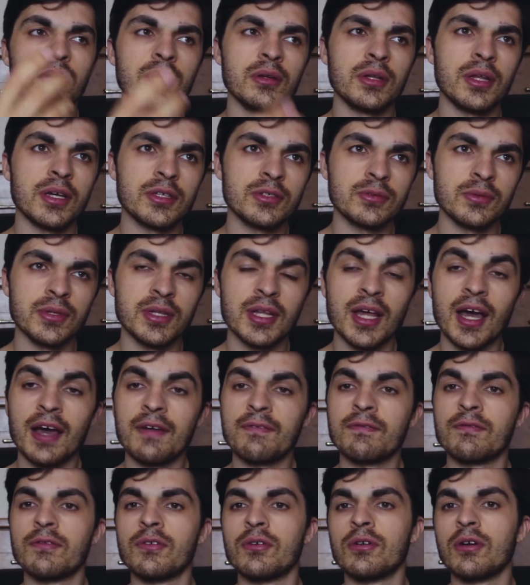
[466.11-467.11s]
that's when that
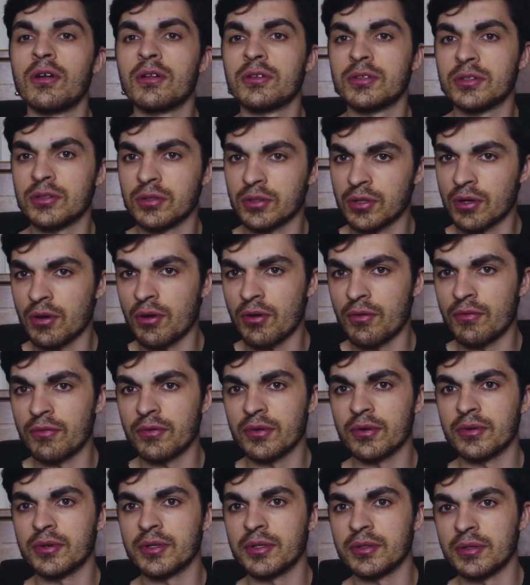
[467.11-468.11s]
fault took
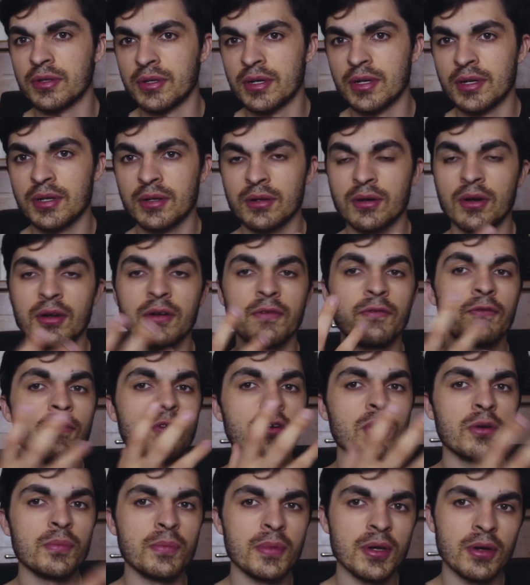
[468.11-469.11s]
over and kind of
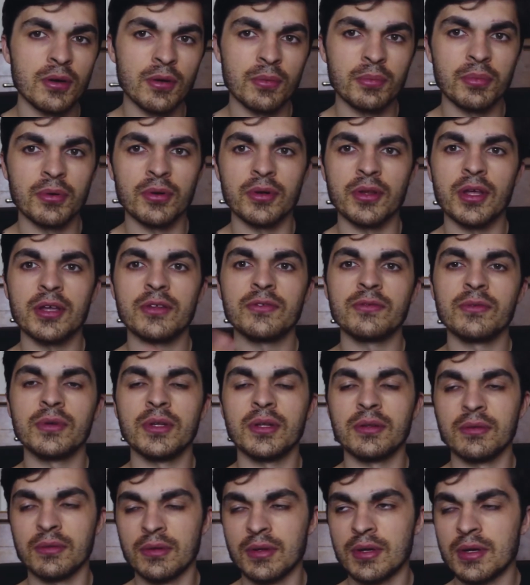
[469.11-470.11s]
fucked me up, or that's
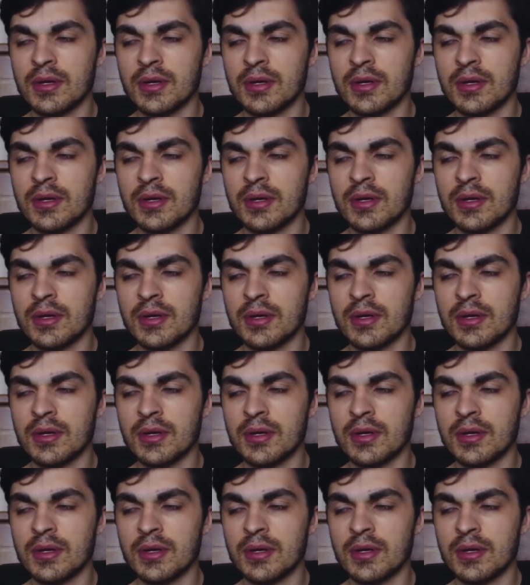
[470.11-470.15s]
when